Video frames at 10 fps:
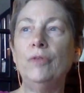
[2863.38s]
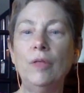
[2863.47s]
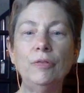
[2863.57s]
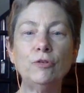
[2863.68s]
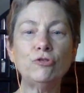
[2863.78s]

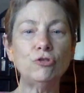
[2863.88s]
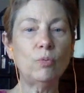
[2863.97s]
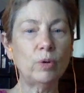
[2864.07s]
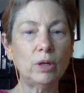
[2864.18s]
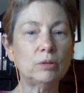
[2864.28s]
there's
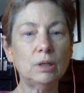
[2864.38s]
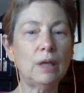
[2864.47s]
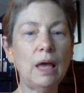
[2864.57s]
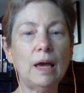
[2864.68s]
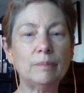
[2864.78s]
no real
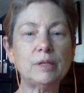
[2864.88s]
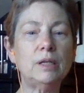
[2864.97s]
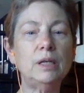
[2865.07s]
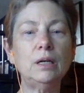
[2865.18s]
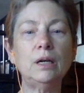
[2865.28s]
collapse.
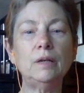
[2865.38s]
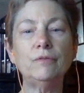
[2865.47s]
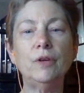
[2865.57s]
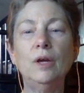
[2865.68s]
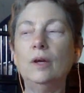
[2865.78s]
And he kind
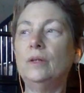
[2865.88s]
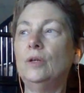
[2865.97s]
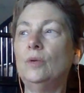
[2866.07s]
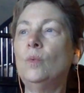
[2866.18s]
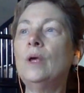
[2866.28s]
of,
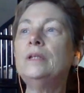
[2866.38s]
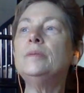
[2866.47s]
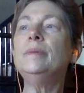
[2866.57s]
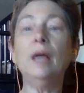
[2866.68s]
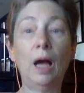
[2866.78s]

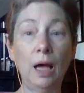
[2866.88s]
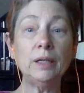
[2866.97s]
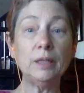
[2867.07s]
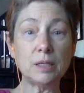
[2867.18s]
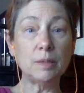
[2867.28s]
wanted to be
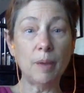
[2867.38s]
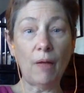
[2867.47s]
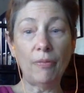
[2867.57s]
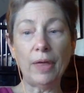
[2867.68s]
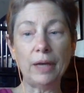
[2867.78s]
honest
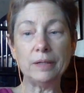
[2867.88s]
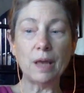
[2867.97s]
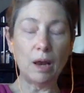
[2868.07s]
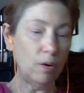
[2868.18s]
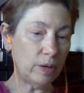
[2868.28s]
about that and
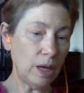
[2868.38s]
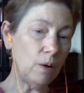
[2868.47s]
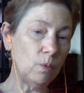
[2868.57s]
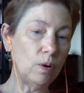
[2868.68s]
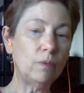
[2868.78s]
say,
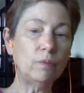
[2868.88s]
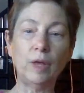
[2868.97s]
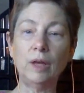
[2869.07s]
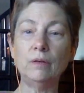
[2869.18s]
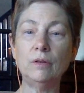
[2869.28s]
okay, well,
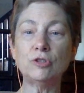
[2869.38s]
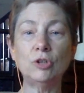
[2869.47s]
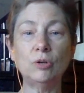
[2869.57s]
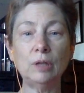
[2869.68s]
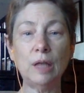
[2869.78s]
then
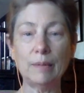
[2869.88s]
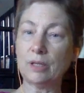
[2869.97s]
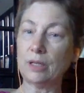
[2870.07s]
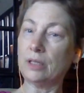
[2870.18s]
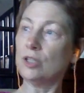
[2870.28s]
there's no
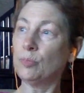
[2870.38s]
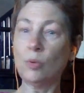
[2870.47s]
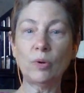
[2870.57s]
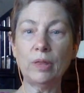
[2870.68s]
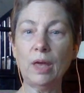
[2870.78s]
collapse. Let's
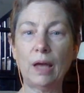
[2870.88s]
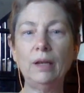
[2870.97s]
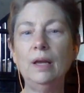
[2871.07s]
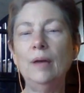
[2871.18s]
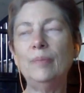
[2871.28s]
explore
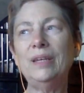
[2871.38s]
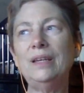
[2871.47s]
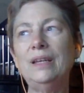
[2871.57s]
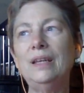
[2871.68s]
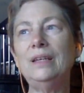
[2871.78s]
that. But
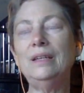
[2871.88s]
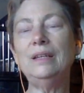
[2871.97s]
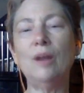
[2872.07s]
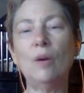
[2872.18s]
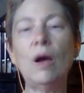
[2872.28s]

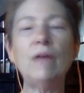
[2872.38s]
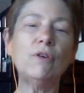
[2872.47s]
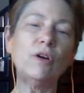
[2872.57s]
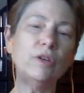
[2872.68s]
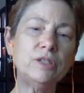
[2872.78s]

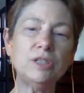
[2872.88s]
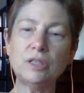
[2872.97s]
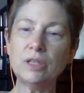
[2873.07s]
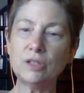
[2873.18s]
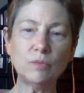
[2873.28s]
I've argued it
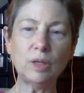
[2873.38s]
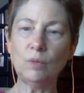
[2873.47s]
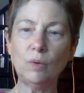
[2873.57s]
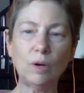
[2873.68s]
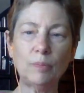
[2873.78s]
just doesn't
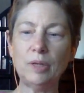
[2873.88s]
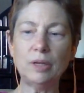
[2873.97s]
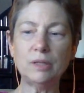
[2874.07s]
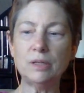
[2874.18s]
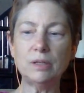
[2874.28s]
really work
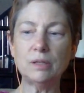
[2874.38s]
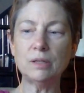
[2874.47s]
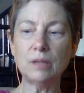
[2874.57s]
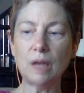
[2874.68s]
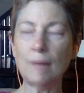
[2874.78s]
because it
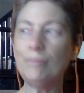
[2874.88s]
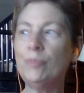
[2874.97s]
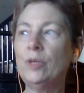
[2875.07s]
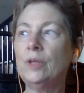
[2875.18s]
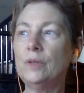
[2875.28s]
does not
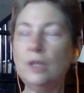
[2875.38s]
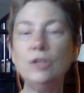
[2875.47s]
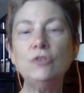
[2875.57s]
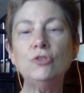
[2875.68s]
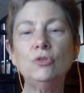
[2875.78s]

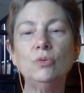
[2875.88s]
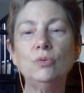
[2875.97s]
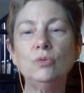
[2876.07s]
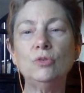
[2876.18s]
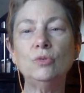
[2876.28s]
lead
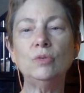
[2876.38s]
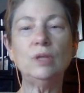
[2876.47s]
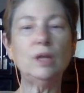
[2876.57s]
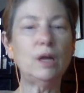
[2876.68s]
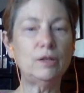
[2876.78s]
to
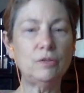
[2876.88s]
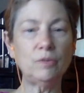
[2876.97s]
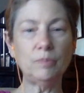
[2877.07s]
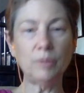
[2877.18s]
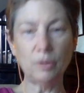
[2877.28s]
the kinds
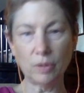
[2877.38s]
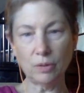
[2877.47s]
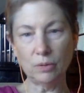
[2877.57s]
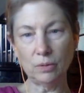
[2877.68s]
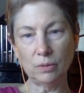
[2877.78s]
of
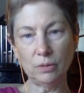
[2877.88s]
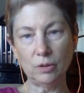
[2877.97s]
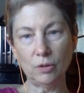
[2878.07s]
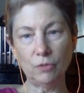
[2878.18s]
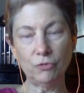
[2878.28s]
empirical,
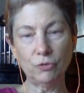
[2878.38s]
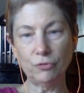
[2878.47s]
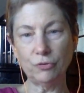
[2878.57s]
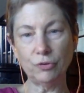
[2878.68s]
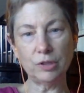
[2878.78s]

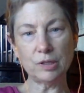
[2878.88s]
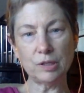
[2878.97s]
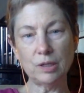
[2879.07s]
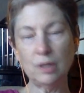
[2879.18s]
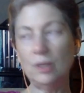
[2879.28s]

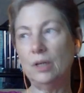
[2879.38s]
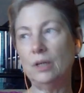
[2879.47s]
fruitfulness